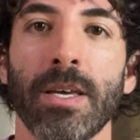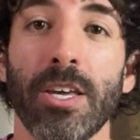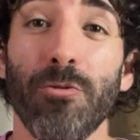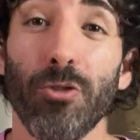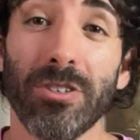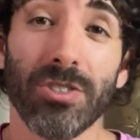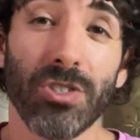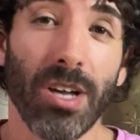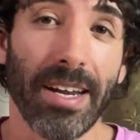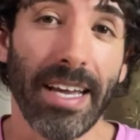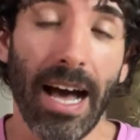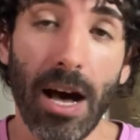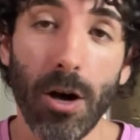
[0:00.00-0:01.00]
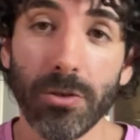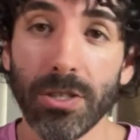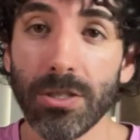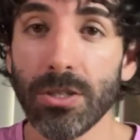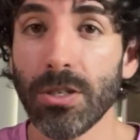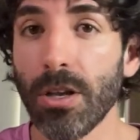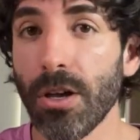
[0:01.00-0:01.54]
If you're designing
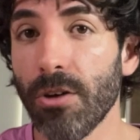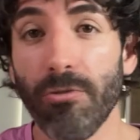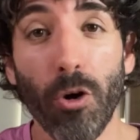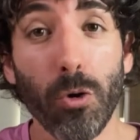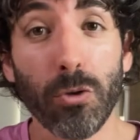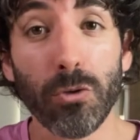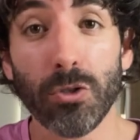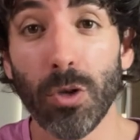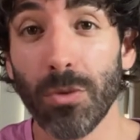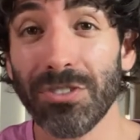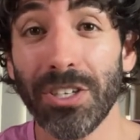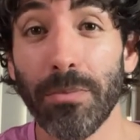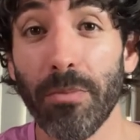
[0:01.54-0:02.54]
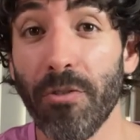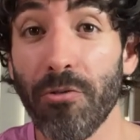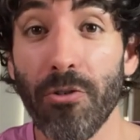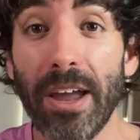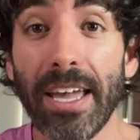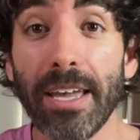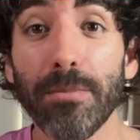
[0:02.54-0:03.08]
houses, focus on timber
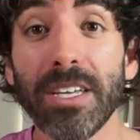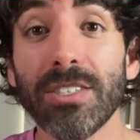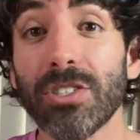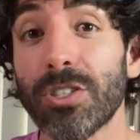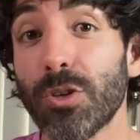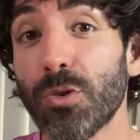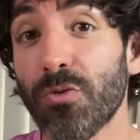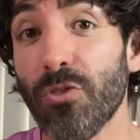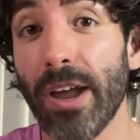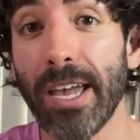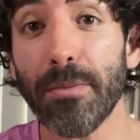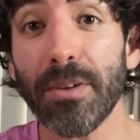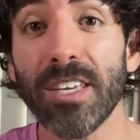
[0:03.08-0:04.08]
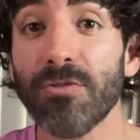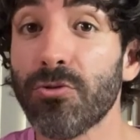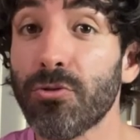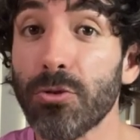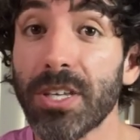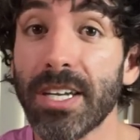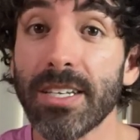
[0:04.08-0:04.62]
framing, steel framing,
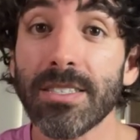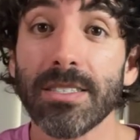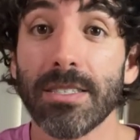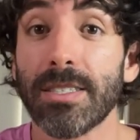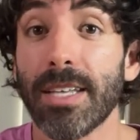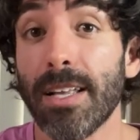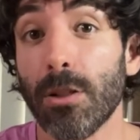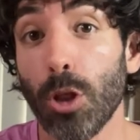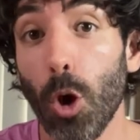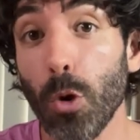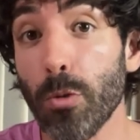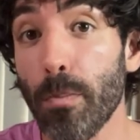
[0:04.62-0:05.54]
footings, and load